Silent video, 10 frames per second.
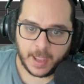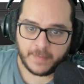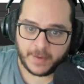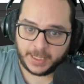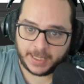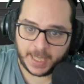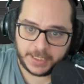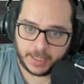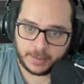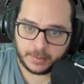If I
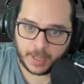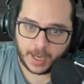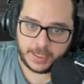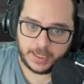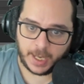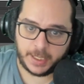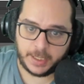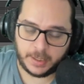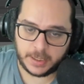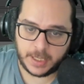detach it, I
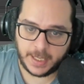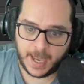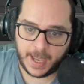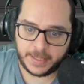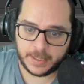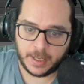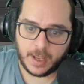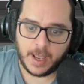say yes,